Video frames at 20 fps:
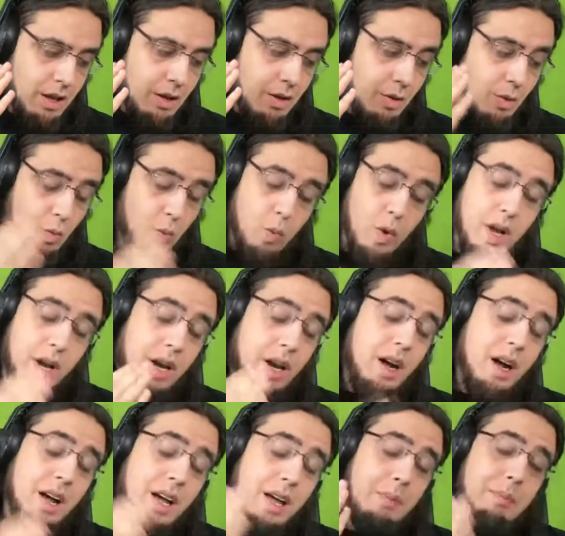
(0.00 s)
When
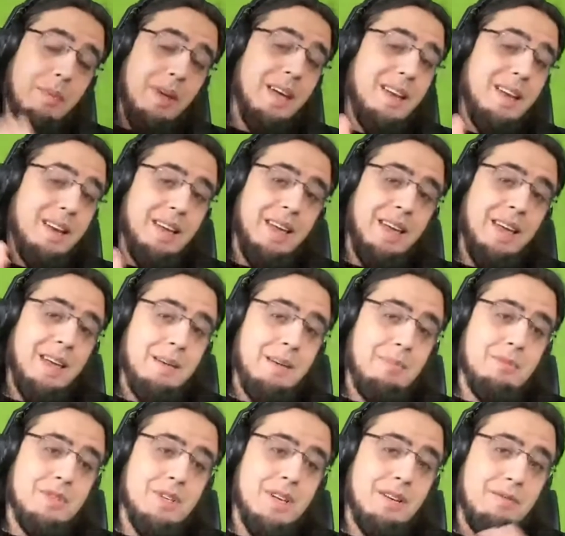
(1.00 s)
I made
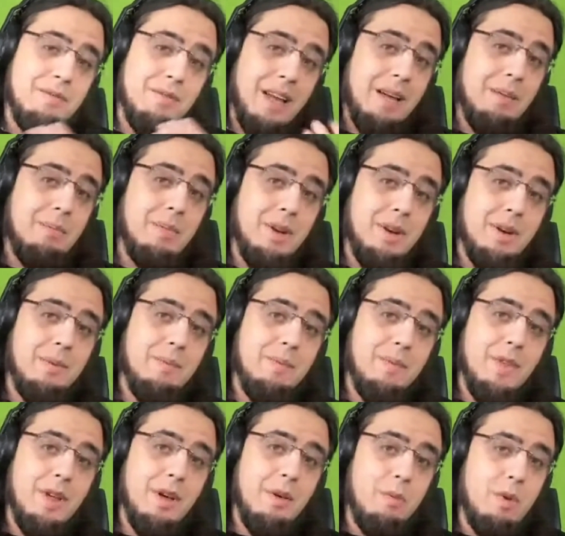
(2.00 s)
games at Vlambeer,
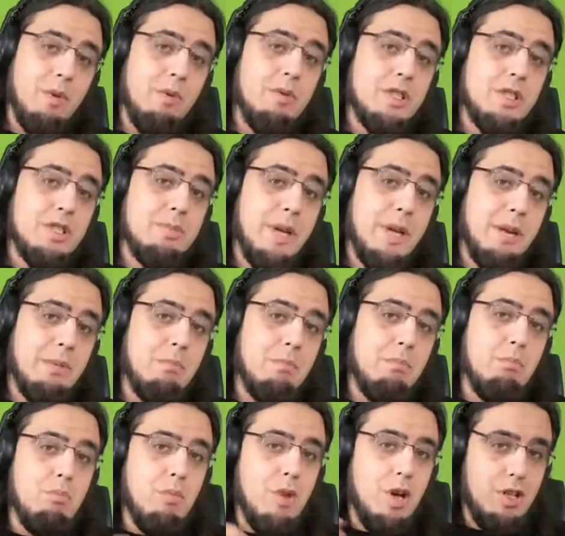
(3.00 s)
we would spend
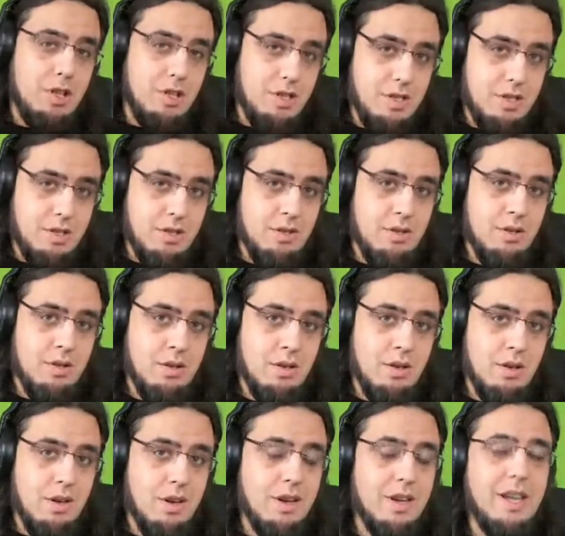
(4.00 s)
months
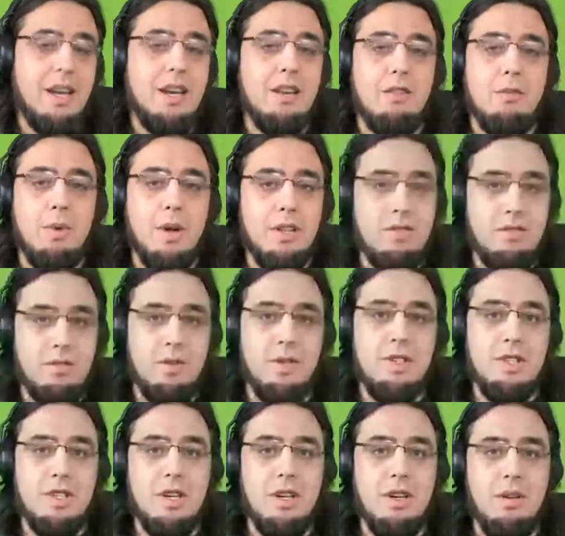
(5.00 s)
on getting the right
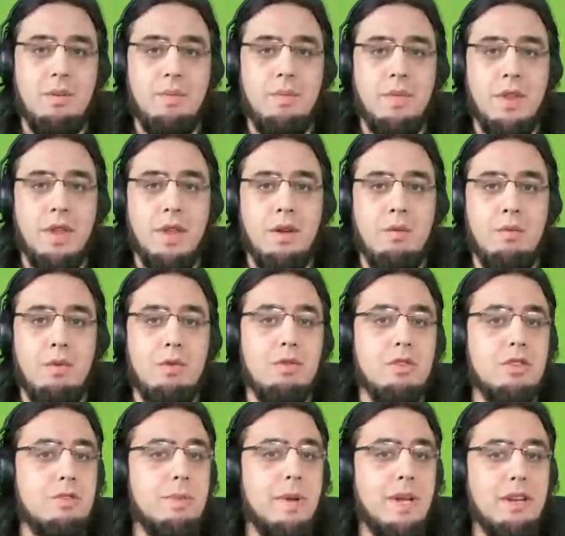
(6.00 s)
screenshot. We
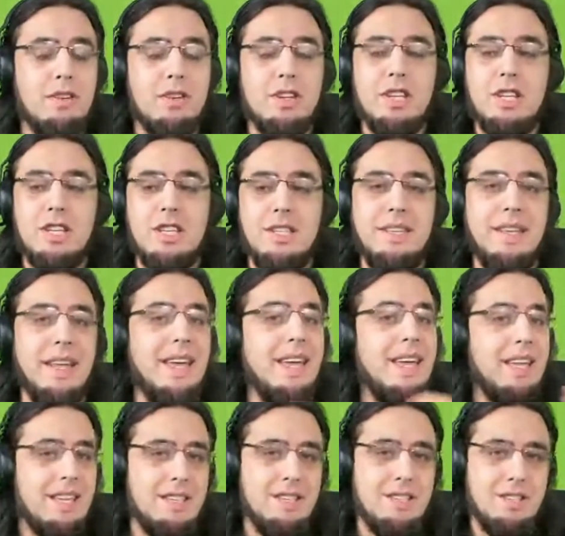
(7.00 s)
would spend
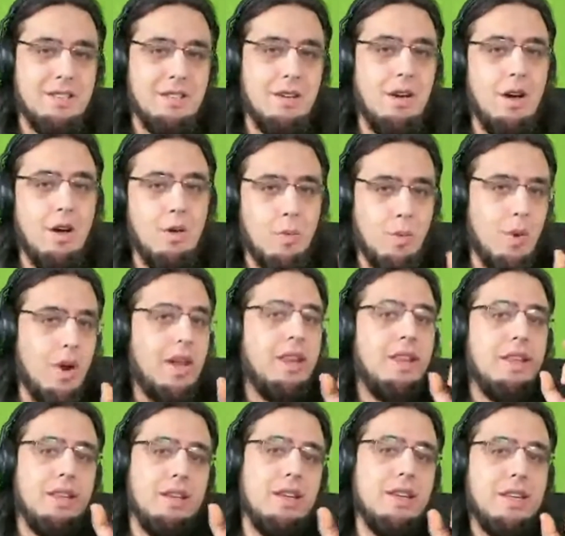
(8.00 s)
days on
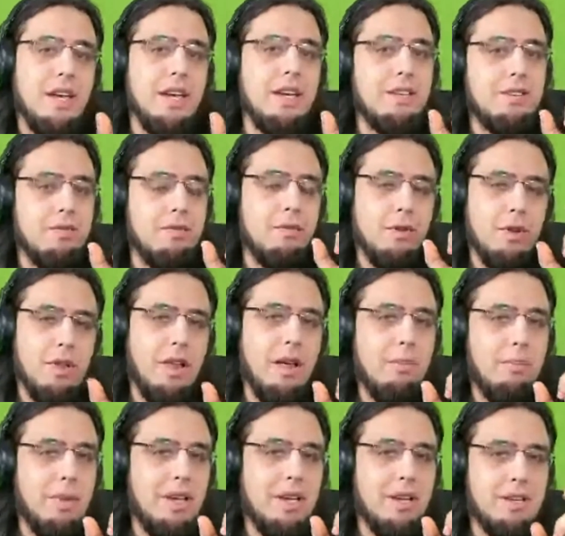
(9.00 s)
writing the text for
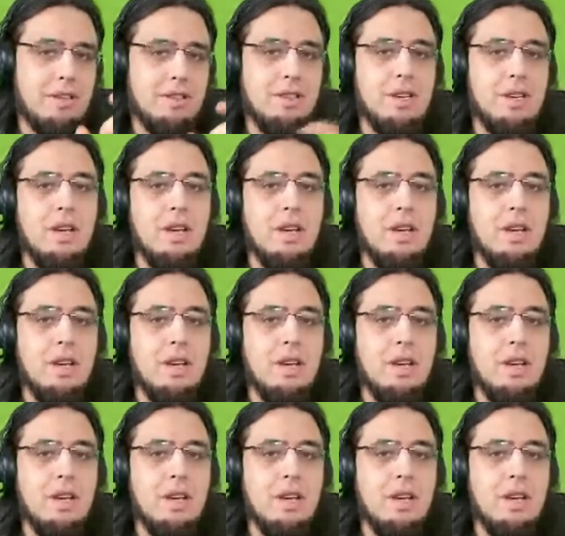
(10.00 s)
that page.